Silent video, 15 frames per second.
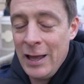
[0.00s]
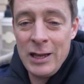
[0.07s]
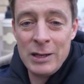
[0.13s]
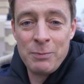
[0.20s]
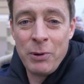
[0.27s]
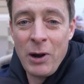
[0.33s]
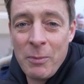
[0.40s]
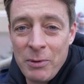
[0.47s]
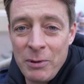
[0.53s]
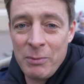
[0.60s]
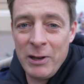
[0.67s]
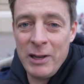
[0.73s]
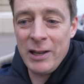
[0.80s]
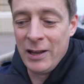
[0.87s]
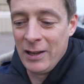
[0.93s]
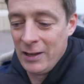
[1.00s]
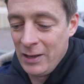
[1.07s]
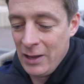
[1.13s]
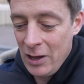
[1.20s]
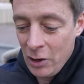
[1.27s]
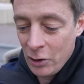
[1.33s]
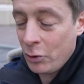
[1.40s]
is probably
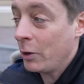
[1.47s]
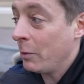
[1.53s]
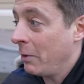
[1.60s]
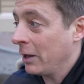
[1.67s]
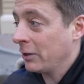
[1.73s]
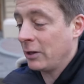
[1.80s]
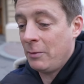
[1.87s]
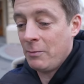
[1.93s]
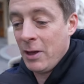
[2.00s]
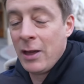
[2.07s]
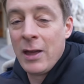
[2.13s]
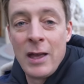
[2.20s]
going to make them